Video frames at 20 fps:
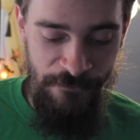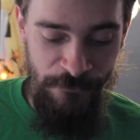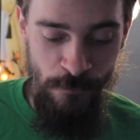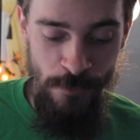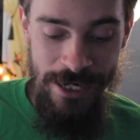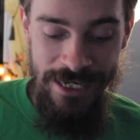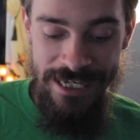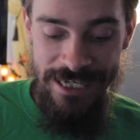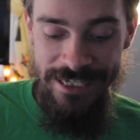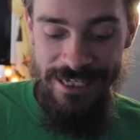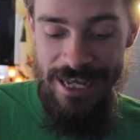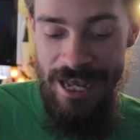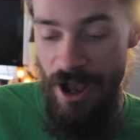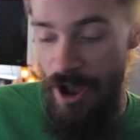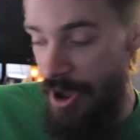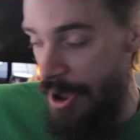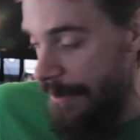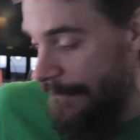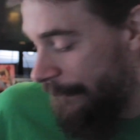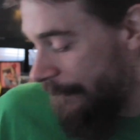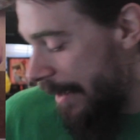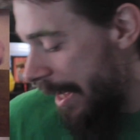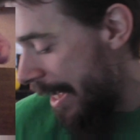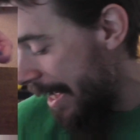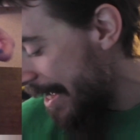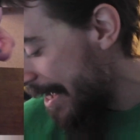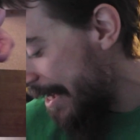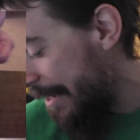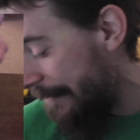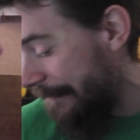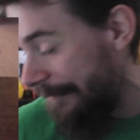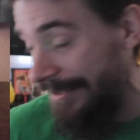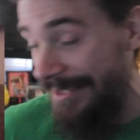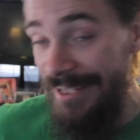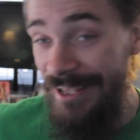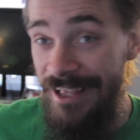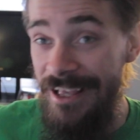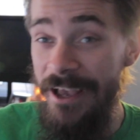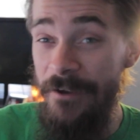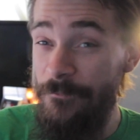If we can get all 5,
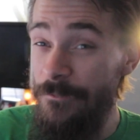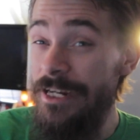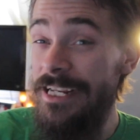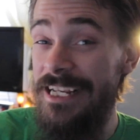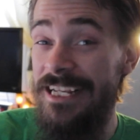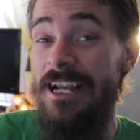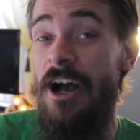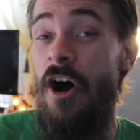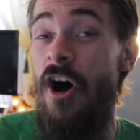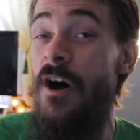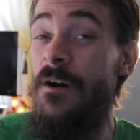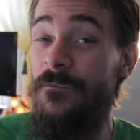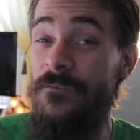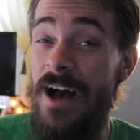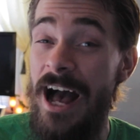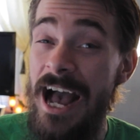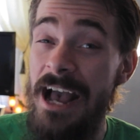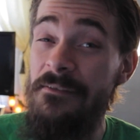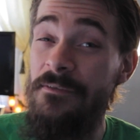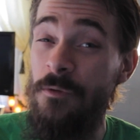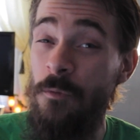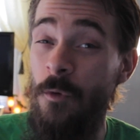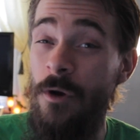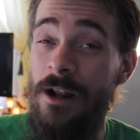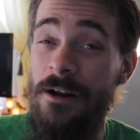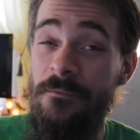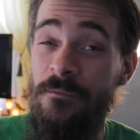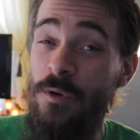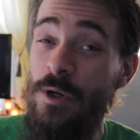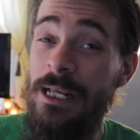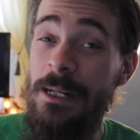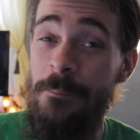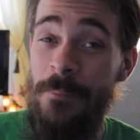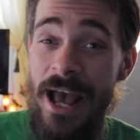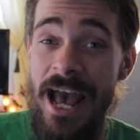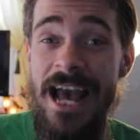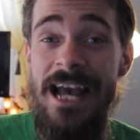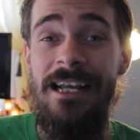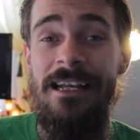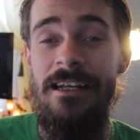in one freaking
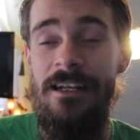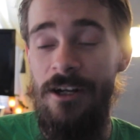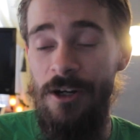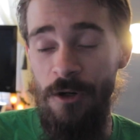pack